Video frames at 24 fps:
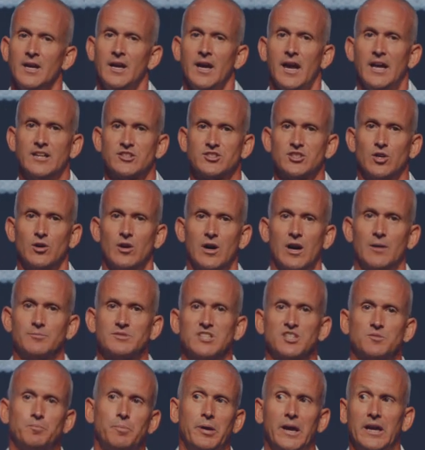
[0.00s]
And so I'm
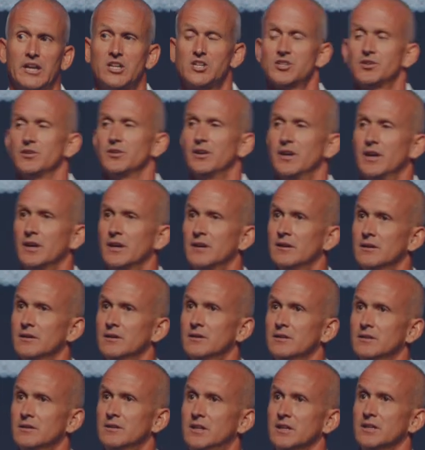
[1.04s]
just picturing
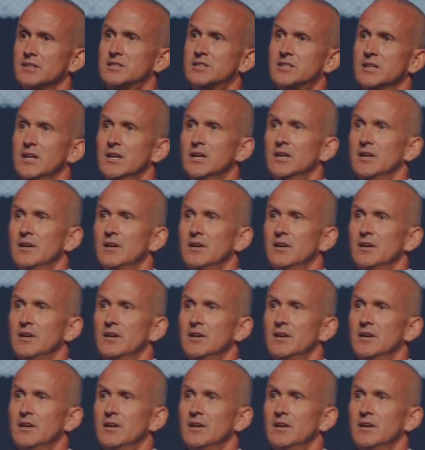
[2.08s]
this